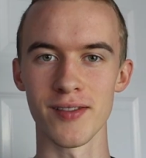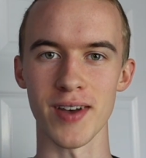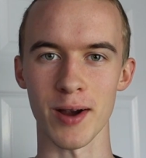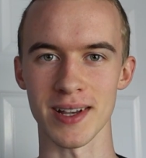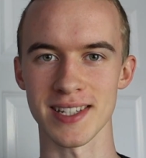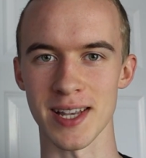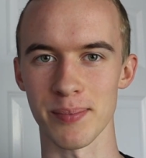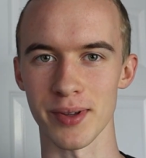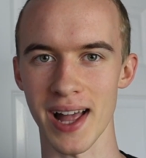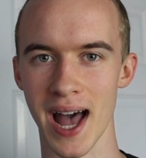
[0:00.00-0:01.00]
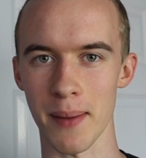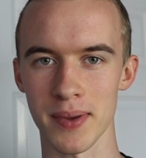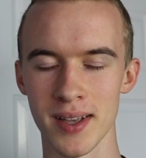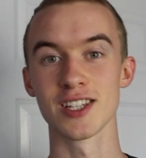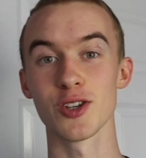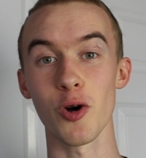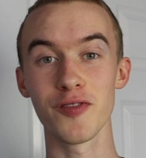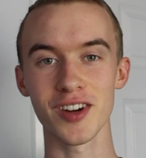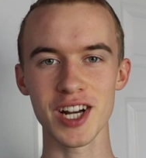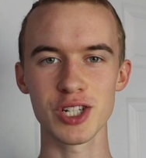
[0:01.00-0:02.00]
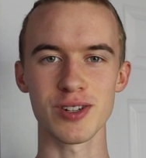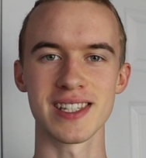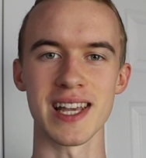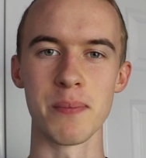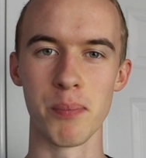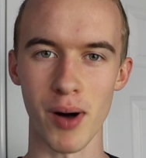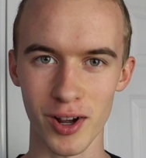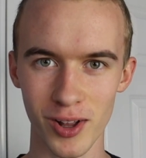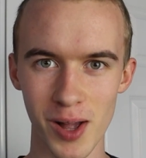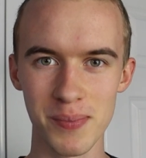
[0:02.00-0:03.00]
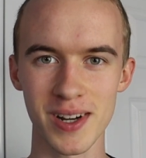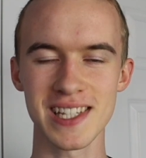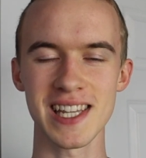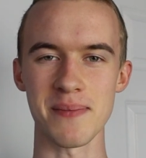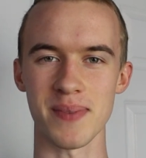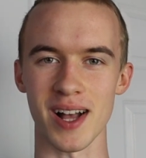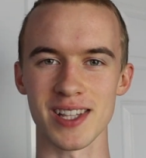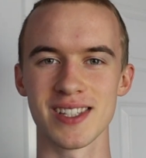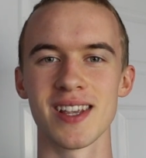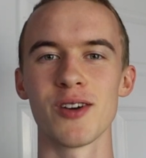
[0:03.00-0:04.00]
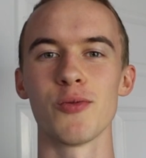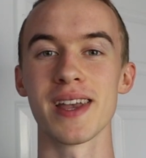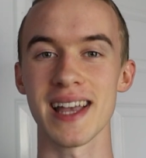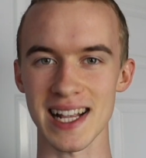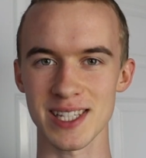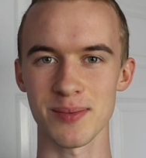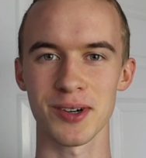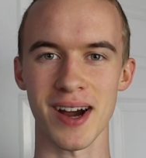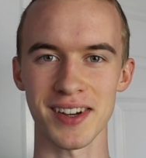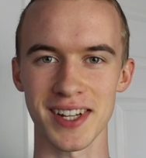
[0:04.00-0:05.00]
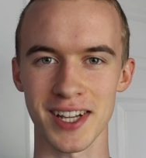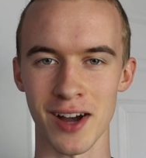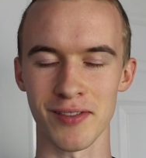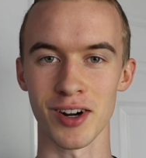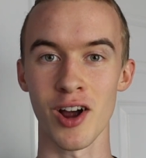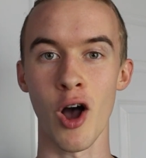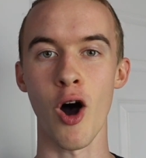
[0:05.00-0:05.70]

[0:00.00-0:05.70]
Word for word: very simple app. So if you're interested, buckle up your seatbelt. We got some ground to cover,